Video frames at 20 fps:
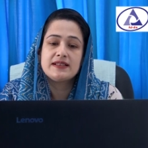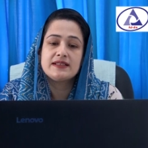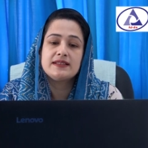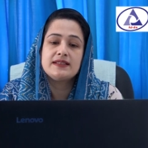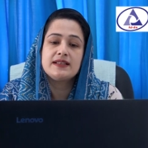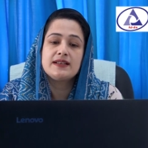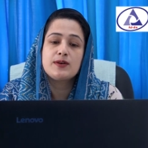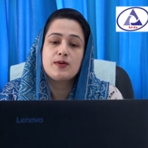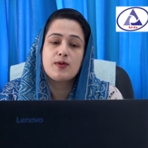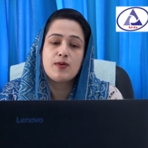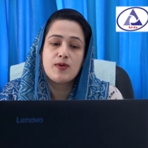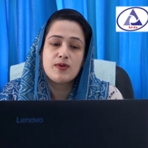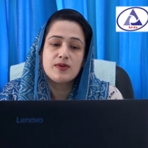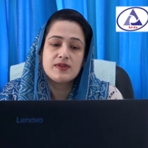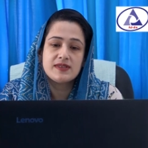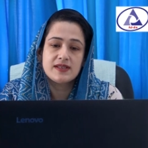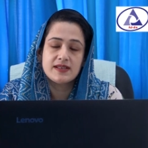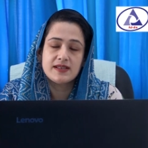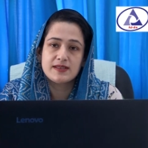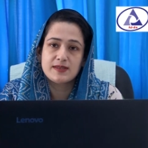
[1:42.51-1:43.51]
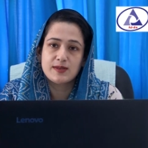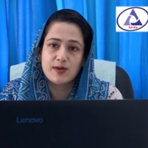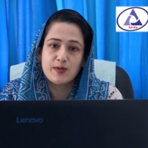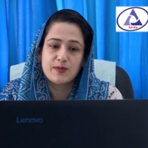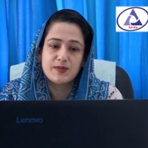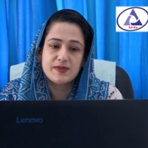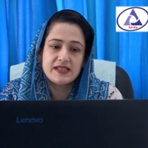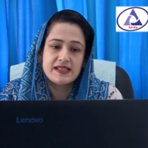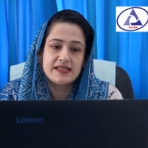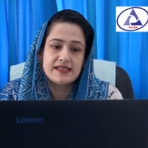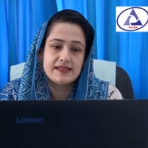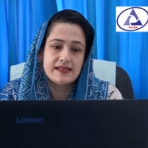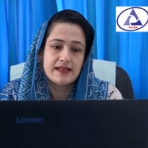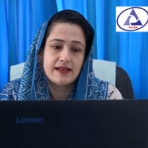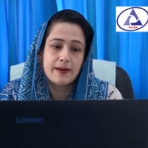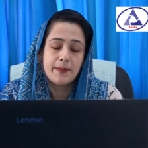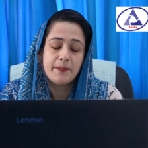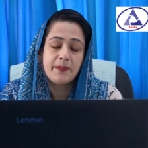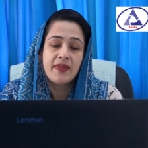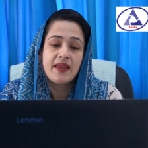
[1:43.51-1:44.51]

are the causes of seizure?